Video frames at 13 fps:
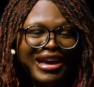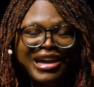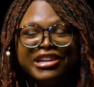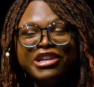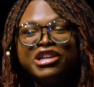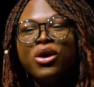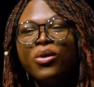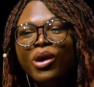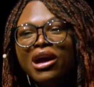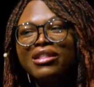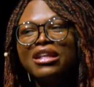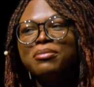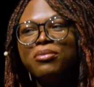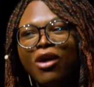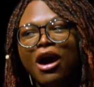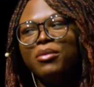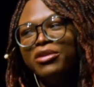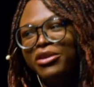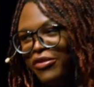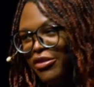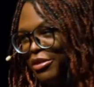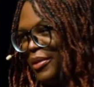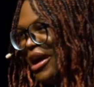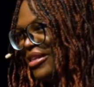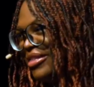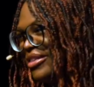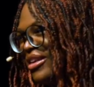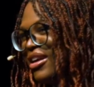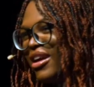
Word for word: And you know what? That's probably for the best.